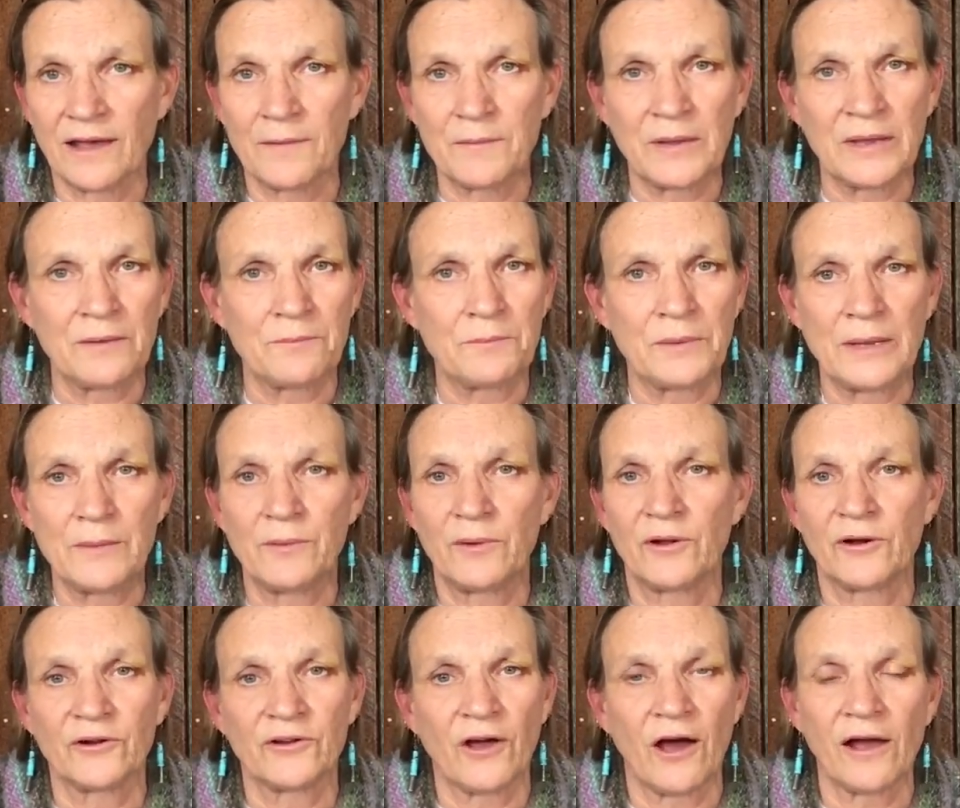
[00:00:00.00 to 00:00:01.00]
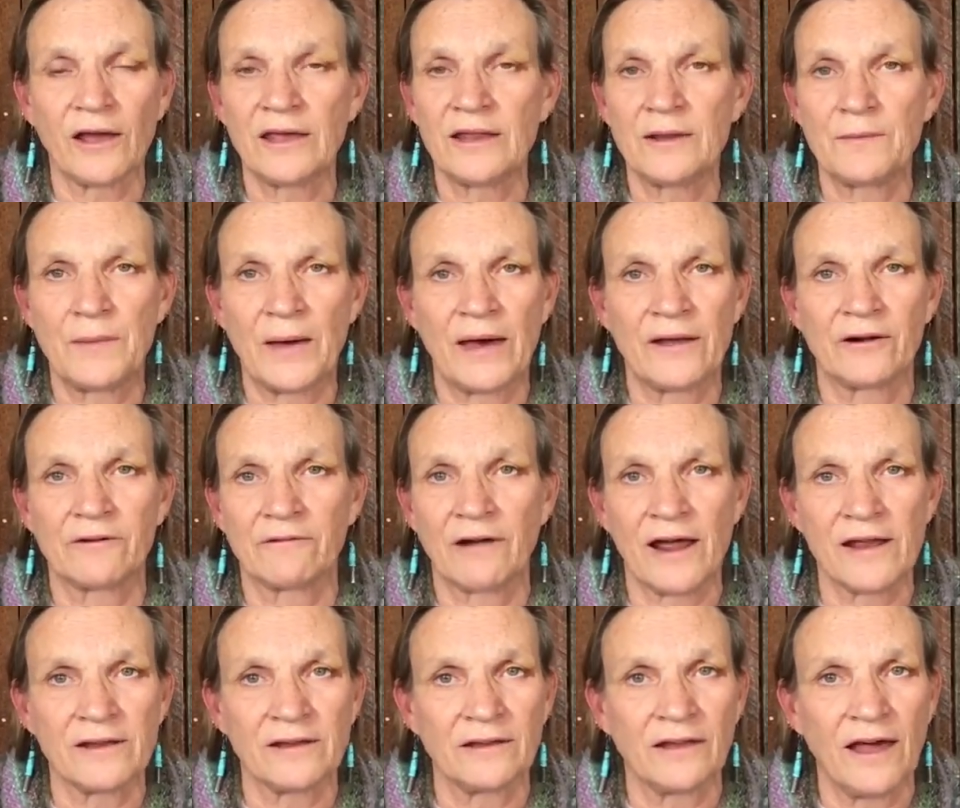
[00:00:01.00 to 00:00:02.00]
I mean, people are talking about it
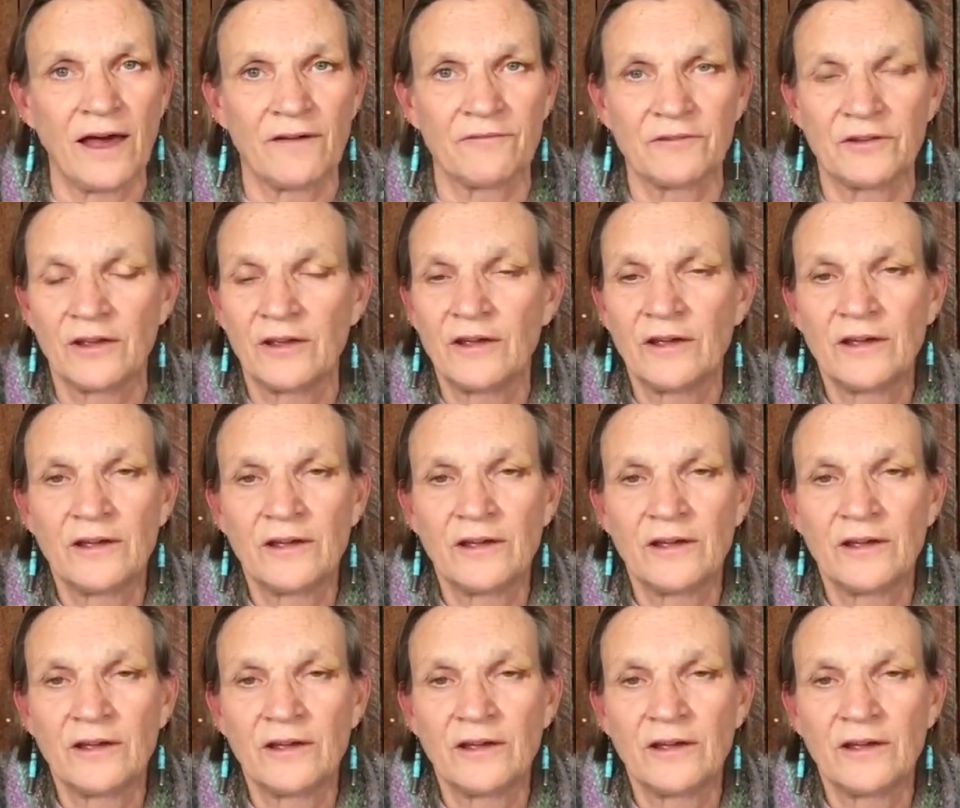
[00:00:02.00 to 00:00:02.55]
right and left.